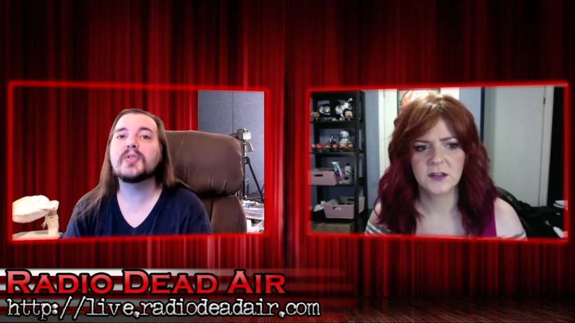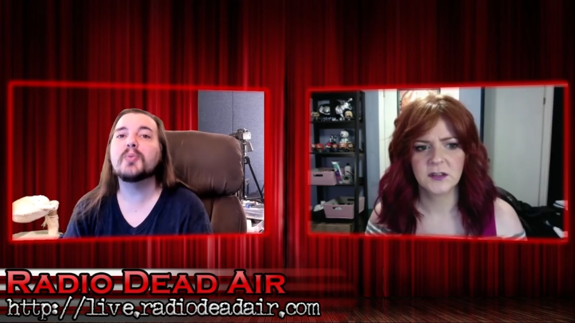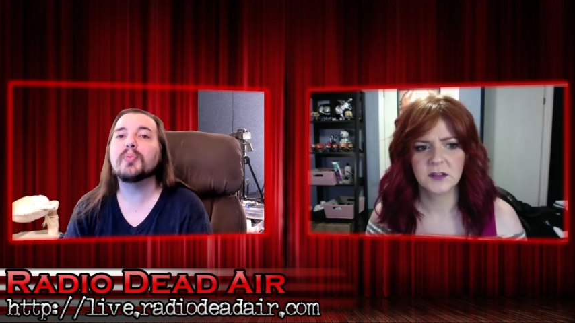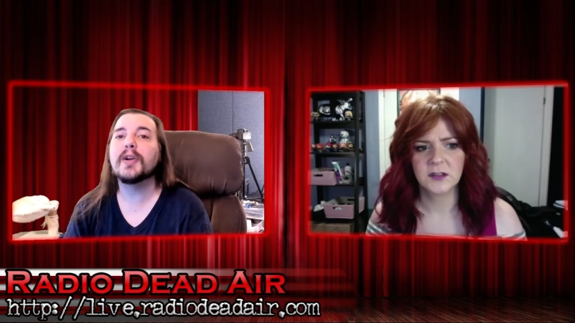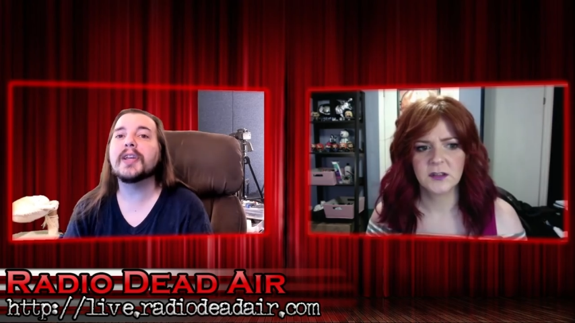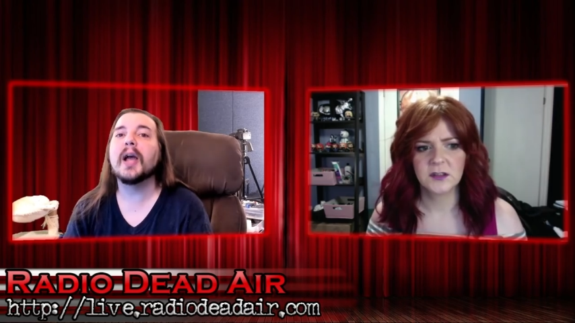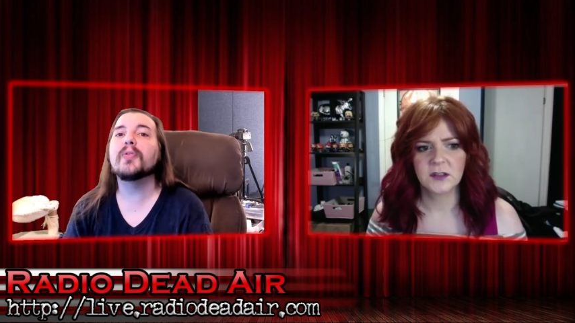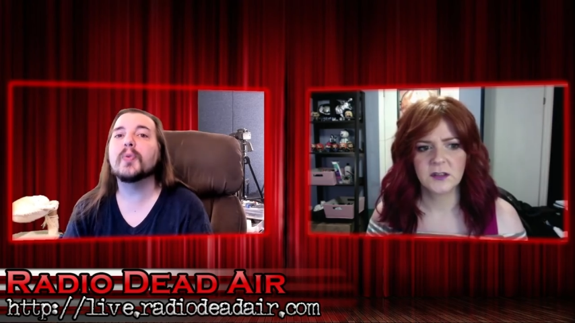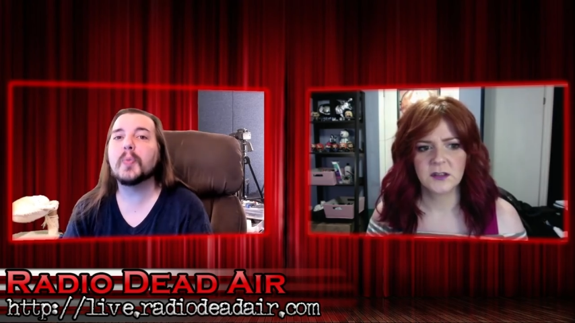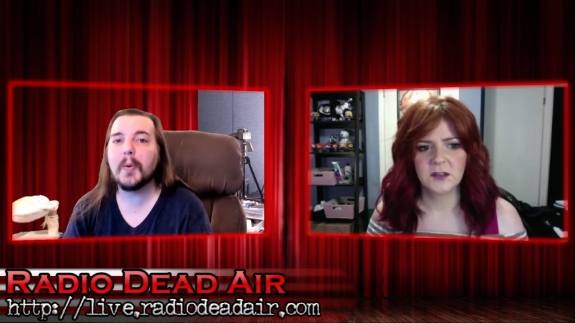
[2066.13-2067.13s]
Speaker 1: to break out
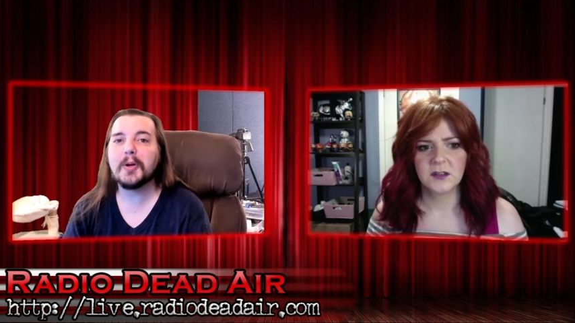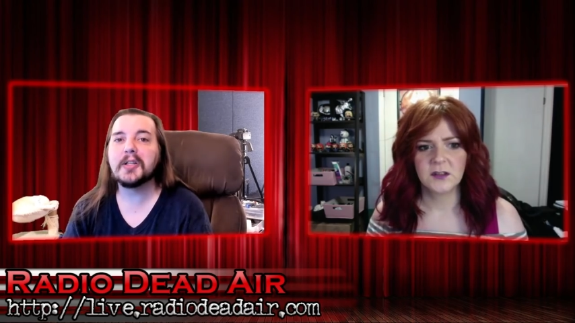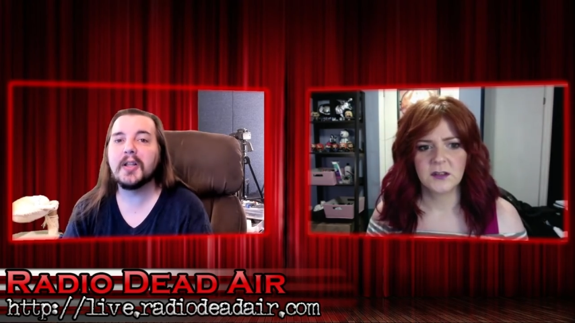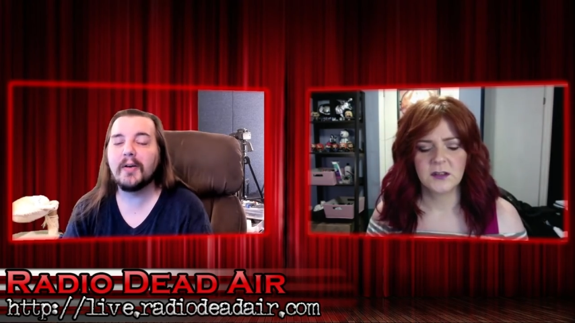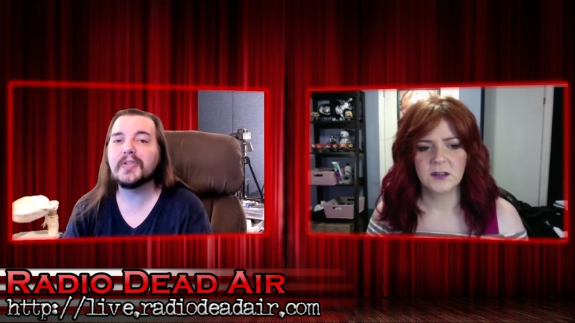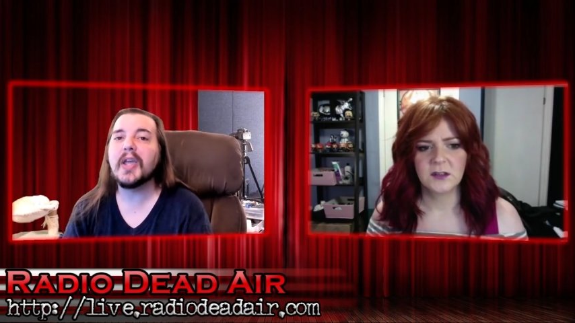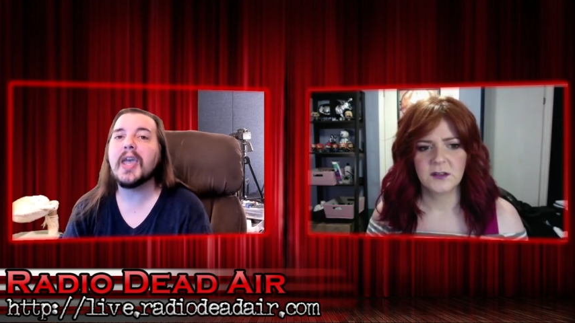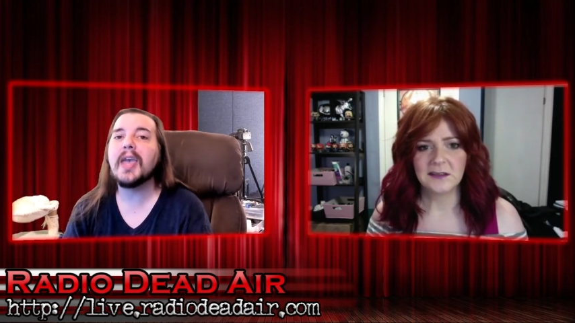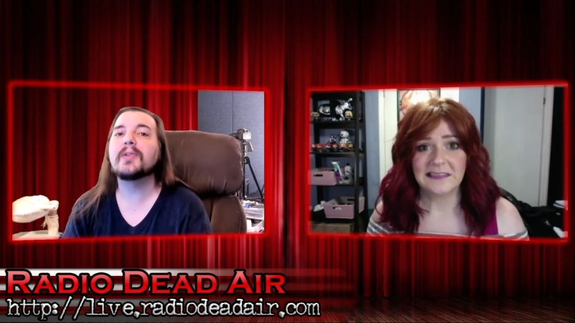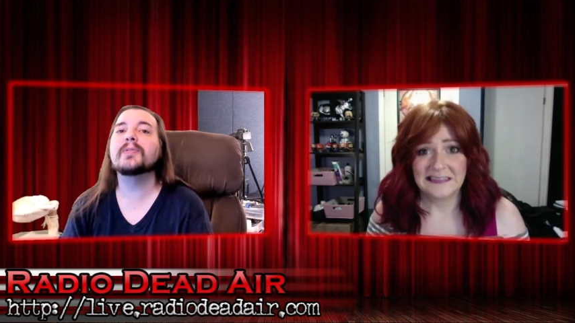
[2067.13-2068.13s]
the rubber gloves to
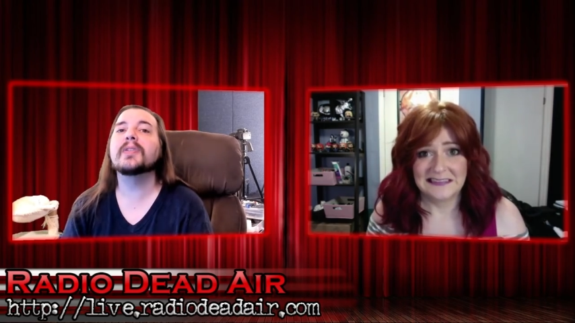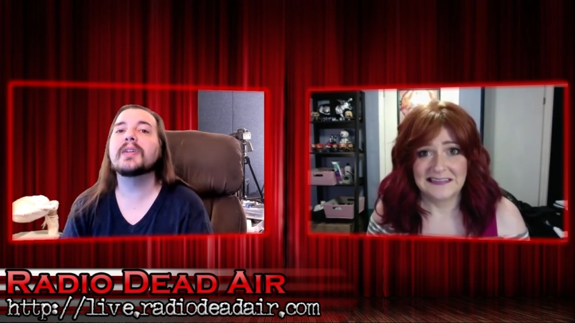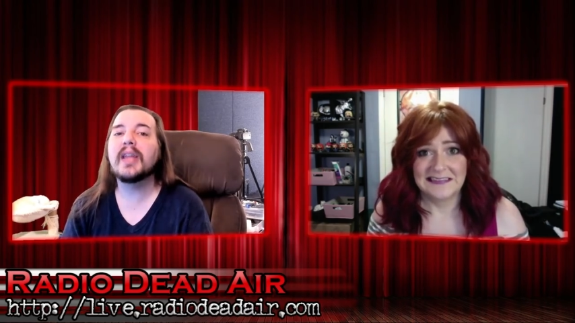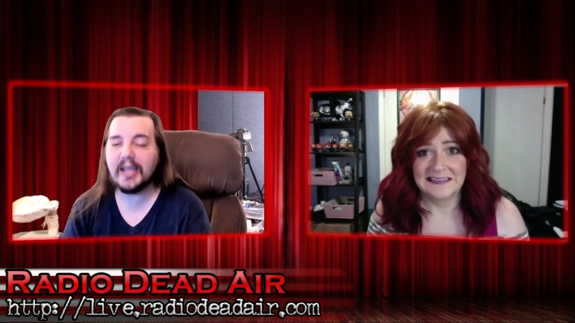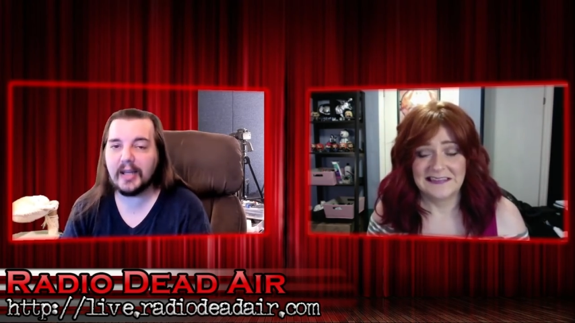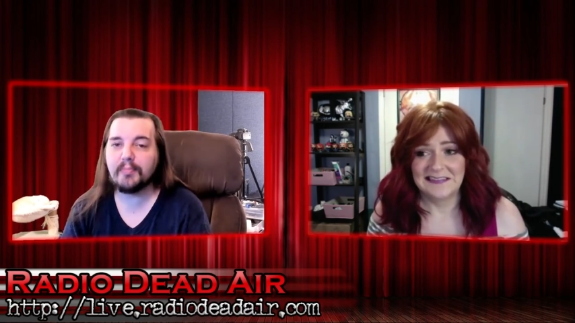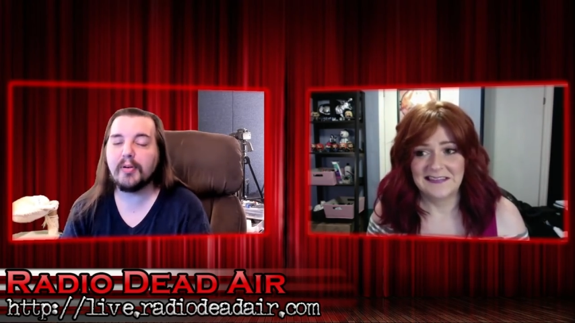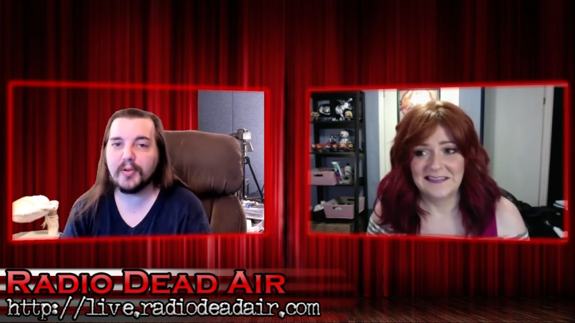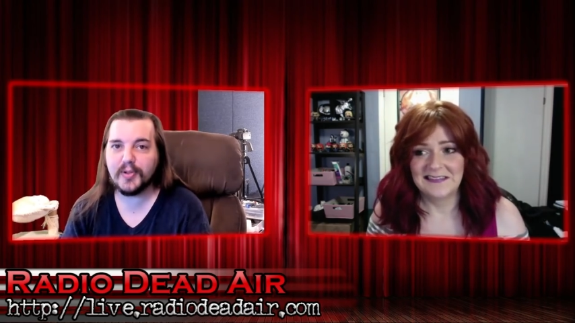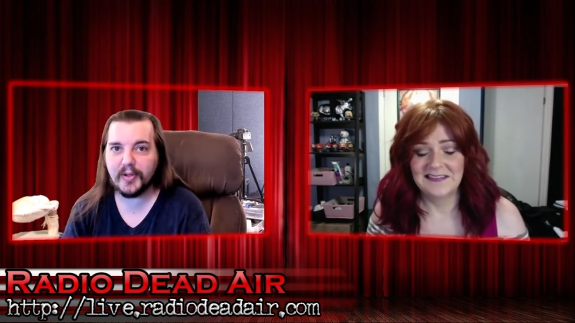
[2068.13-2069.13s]
handle the naked
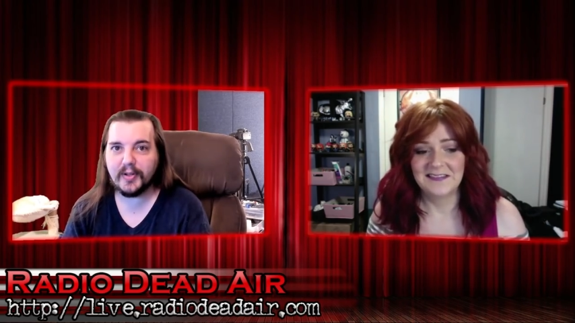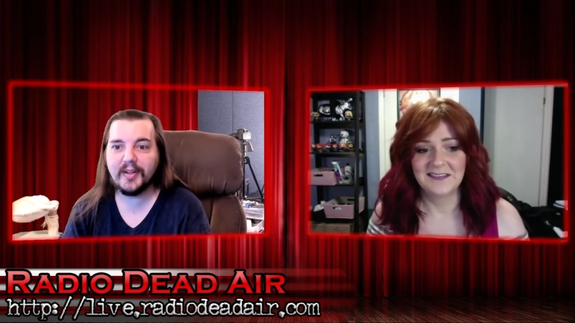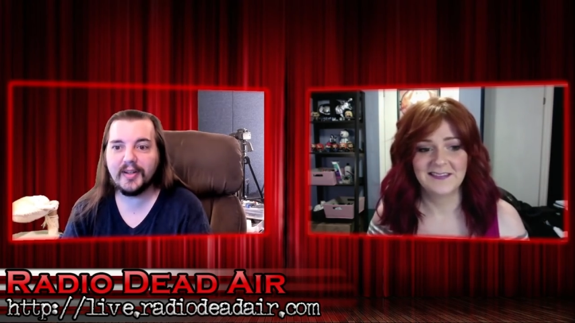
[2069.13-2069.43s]
person.